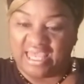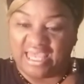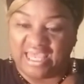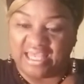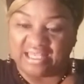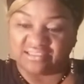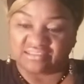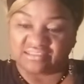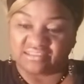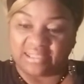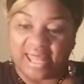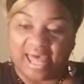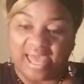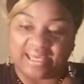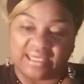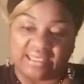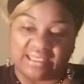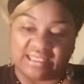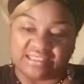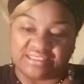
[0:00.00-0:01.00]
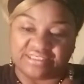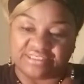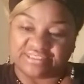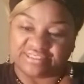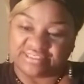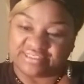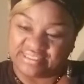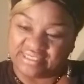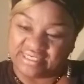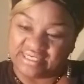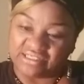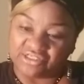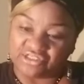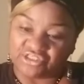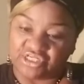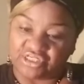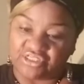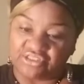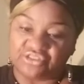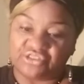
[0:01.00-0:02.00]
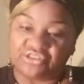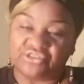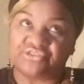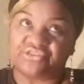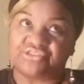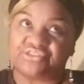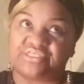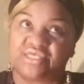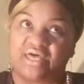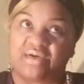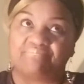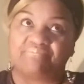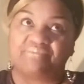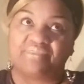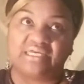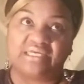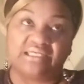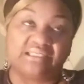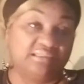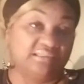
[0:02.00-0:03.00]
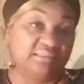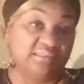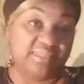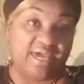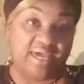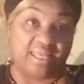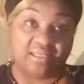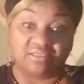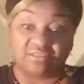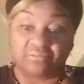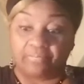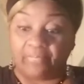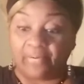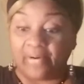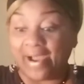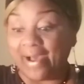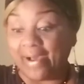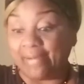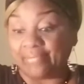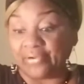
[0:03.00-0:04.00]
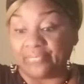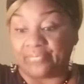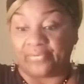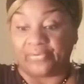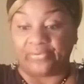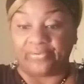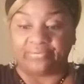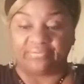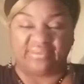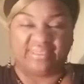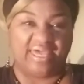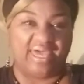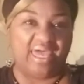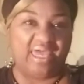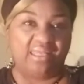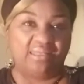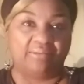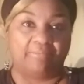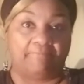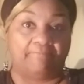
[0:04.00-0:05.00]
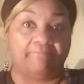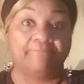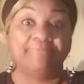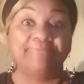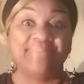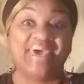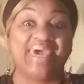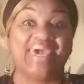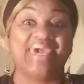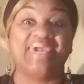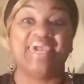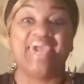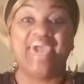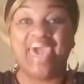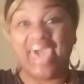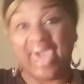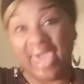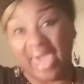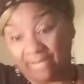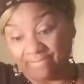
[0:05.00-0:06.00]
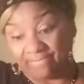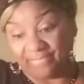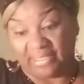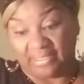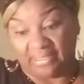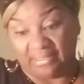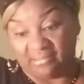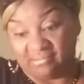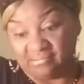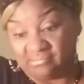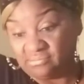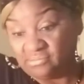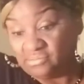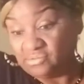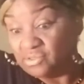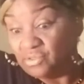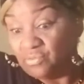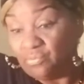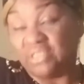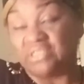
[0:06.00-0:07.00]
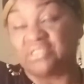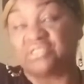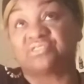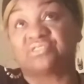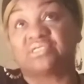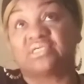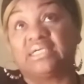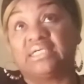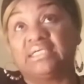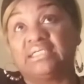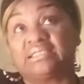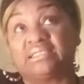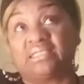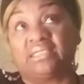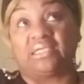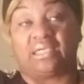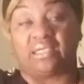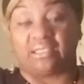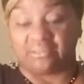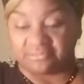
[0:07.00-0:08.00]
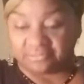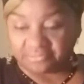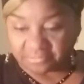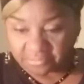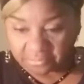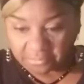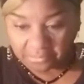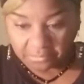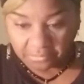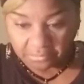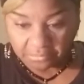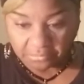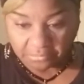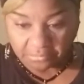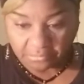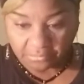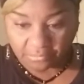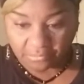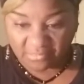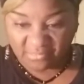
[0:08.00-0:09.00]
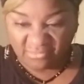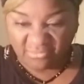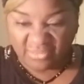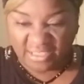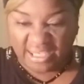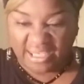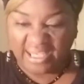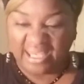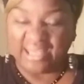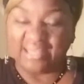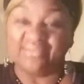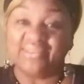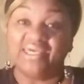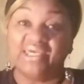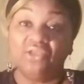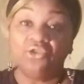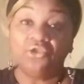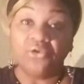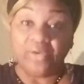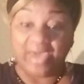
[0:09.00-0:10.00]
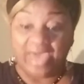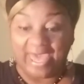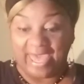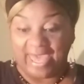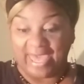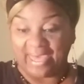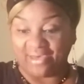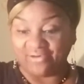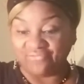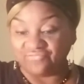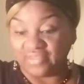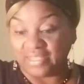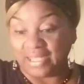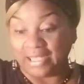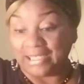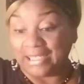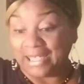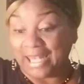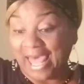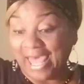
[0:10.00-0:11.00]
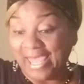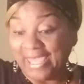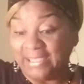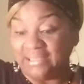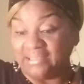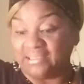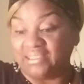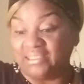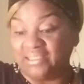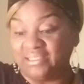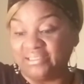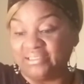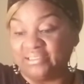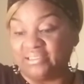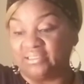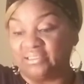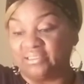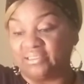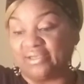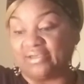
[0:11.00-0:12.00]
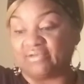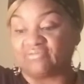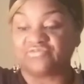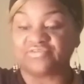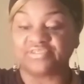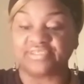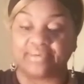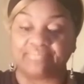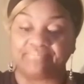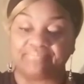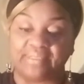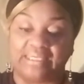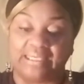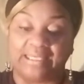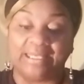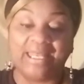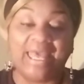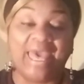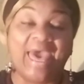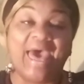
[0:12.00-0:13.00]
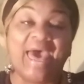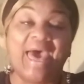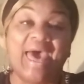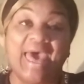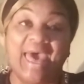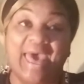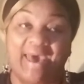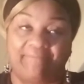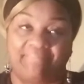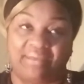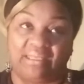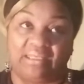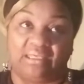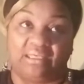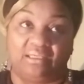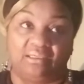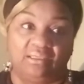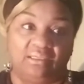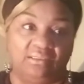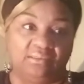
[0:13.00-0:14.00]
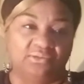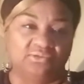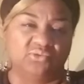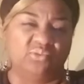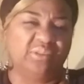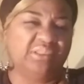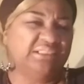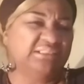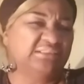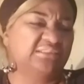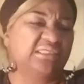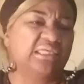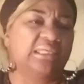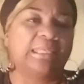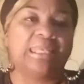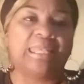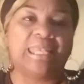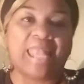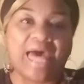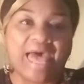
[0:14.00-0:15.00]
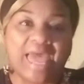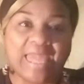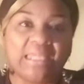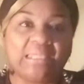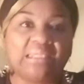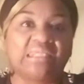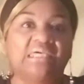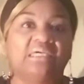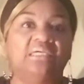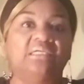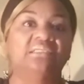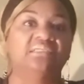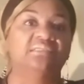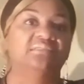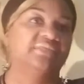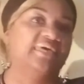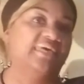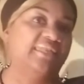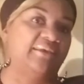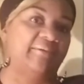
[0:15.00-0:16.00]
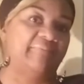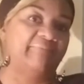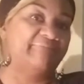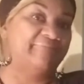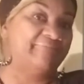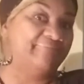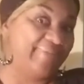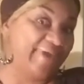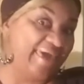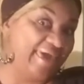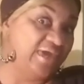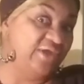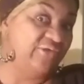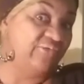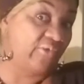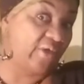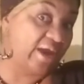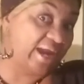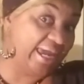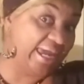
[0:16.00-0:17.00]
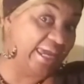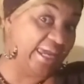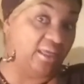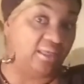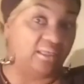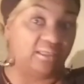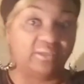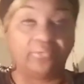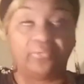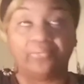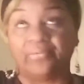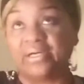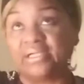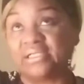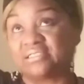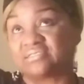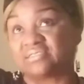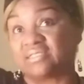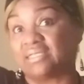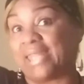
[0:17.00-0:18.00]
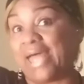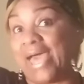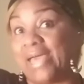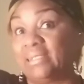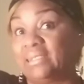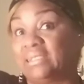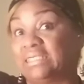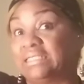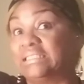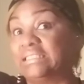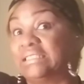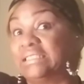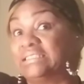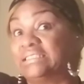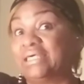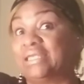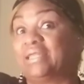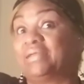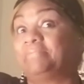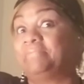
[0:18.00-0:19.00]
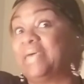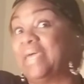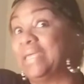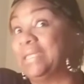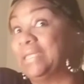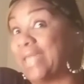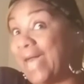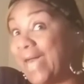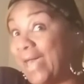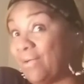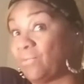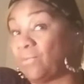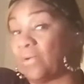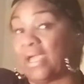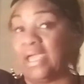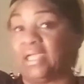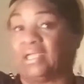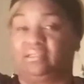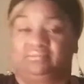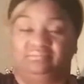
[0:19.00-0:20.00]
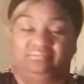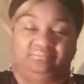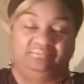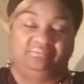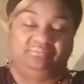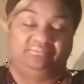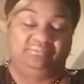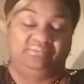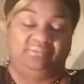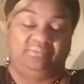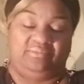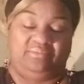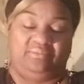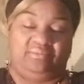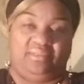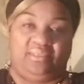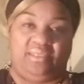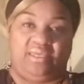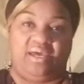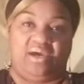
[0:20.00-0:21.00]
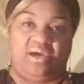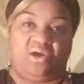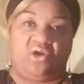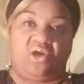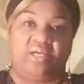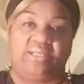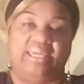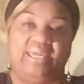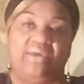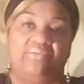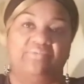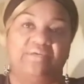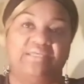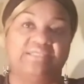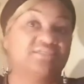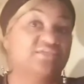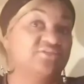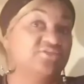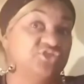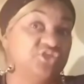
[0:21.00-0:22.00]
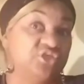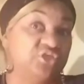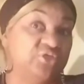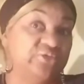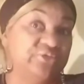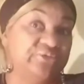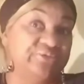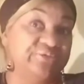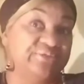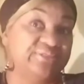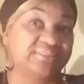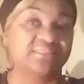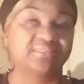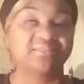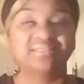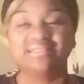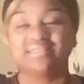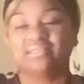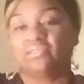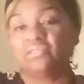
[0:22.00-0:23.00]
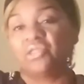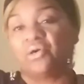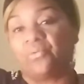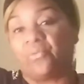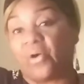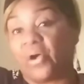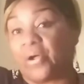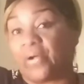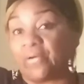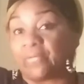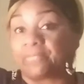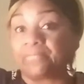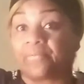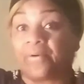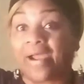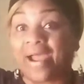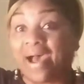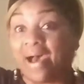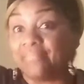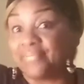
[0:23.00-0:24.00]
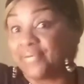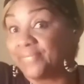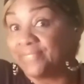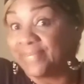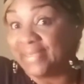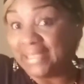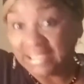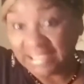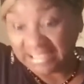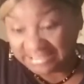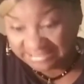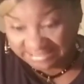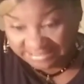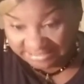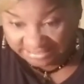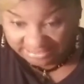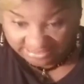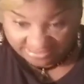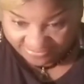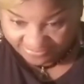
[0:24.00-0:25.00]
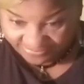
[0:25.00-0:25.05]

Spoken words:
it's like an extension to something that is probable, that may happen, which is a good thing. And then you have the likelihood of something happening. What is the likelihood that it may rain? What is the likelihood that it may not rain? Or can we just use the word probability?